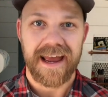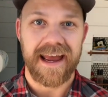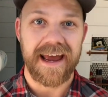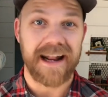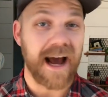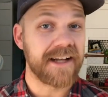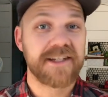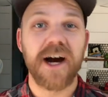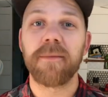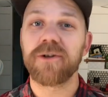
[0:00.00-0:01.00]
And I
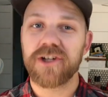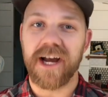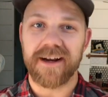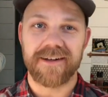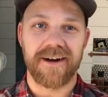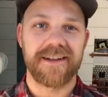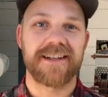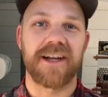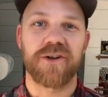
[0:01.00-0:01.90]
double checked on this,